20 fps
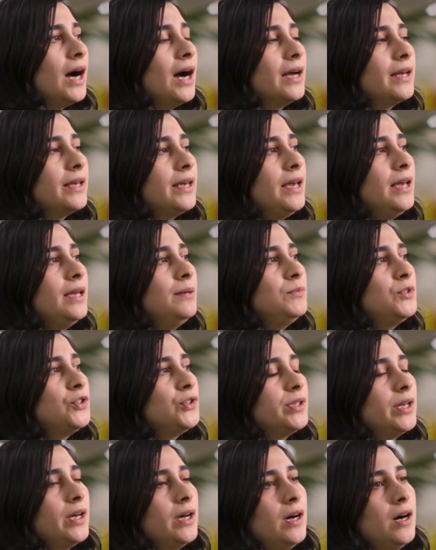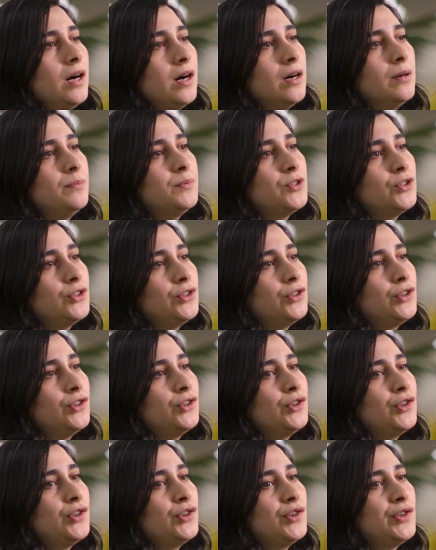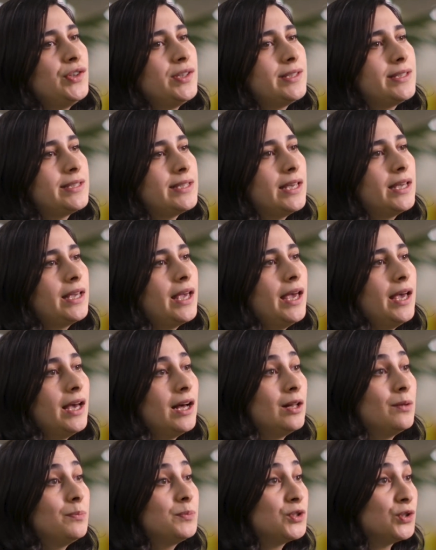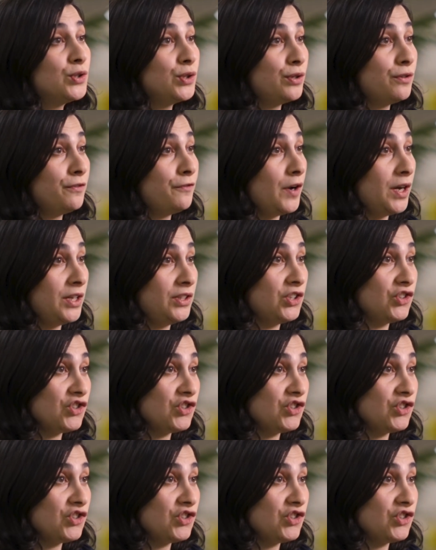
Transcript: I came to the hub to seek help to find a